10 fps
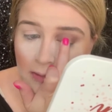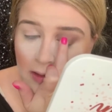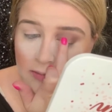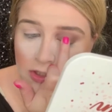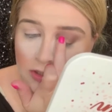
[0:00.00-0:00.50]

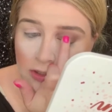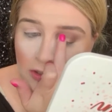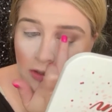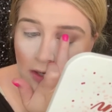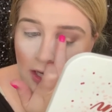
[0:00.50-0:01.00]
But I'm just going
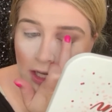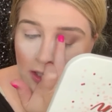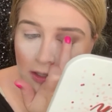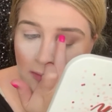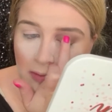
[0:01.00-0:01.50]
to go
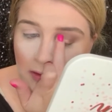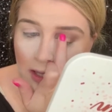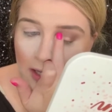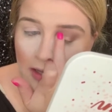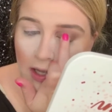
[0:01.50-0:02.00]
ahead and apply